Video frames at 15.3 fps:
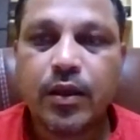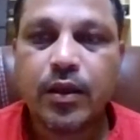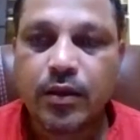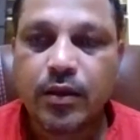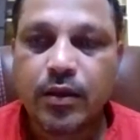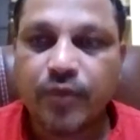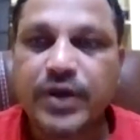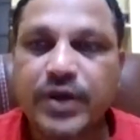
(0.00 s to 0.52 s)

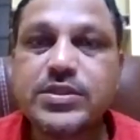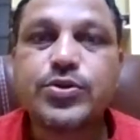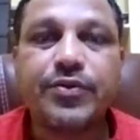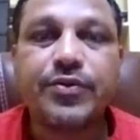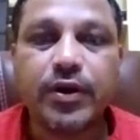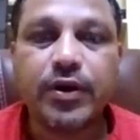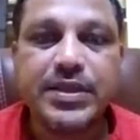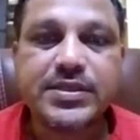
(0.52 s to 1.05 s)
Hello, friends.
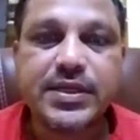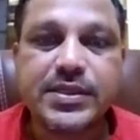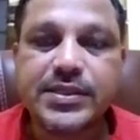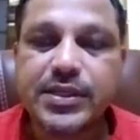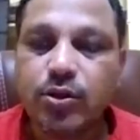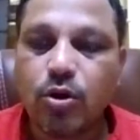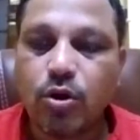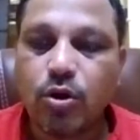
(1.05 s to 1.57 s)
Today we'll be
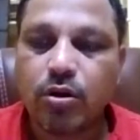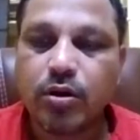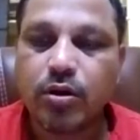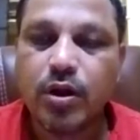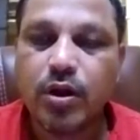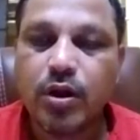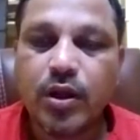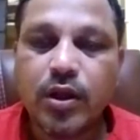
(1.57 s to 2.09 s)
discussing
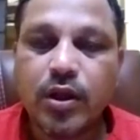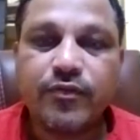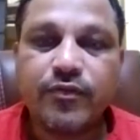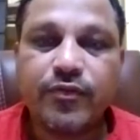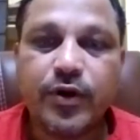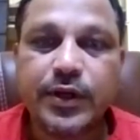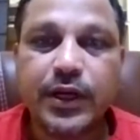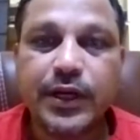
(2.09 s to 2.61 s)
on
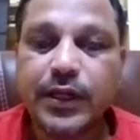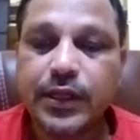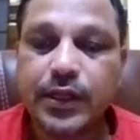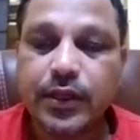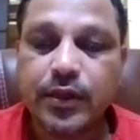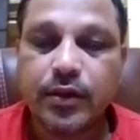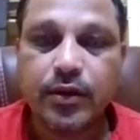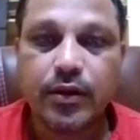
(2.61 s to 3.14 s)

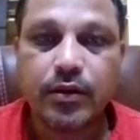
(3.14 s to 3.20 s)
fertility,